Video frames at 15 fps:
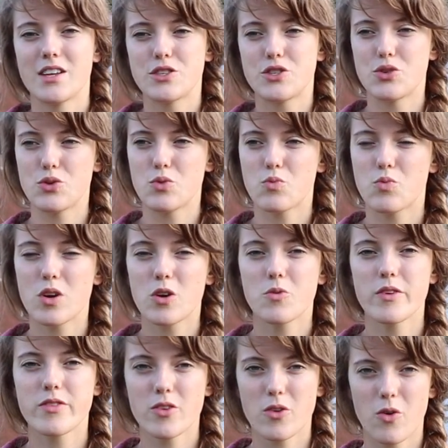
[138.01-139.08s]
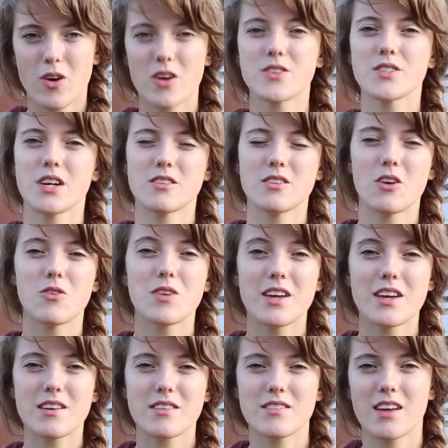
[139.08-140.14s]
to work with your horse on
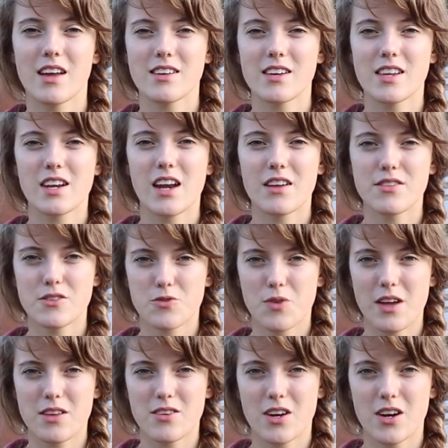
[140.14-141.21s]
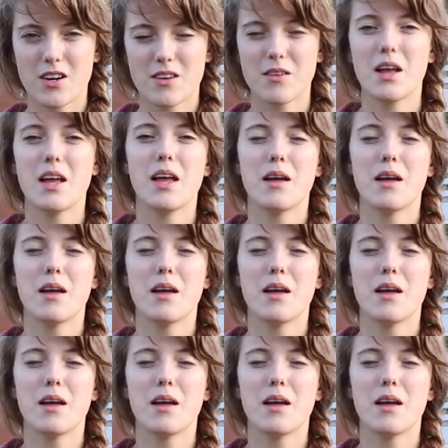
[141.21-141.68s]
loading and getting on the trailer